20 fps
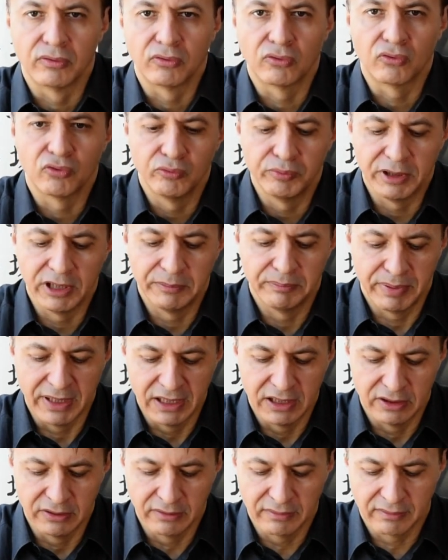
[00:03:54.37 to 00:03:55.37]
to be
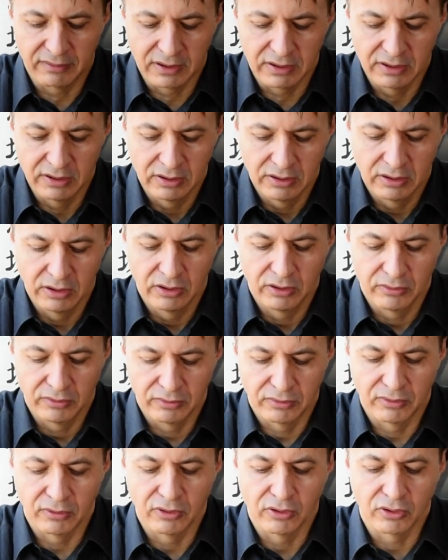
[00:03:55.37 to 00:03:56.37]
balanced,
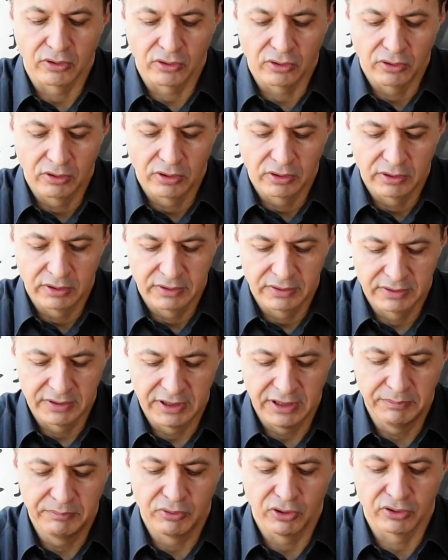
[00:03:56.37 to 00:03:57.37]
the
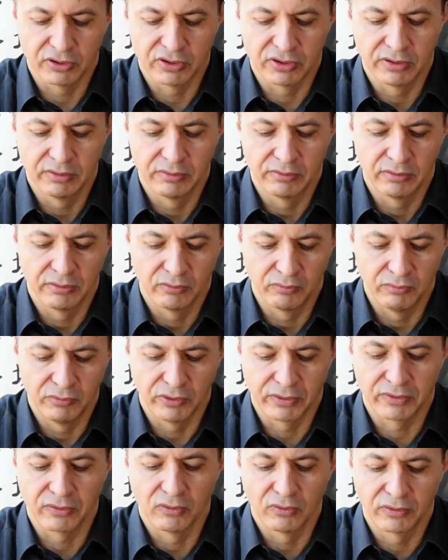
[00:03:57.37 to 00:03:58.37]
teapot
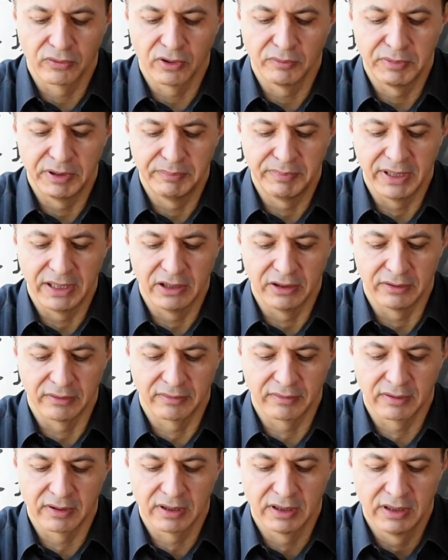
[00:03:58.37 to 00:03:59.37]
must also be
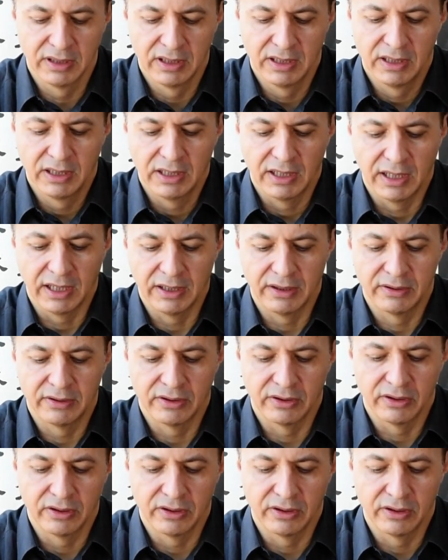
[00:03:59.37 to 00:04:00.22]
balanced, and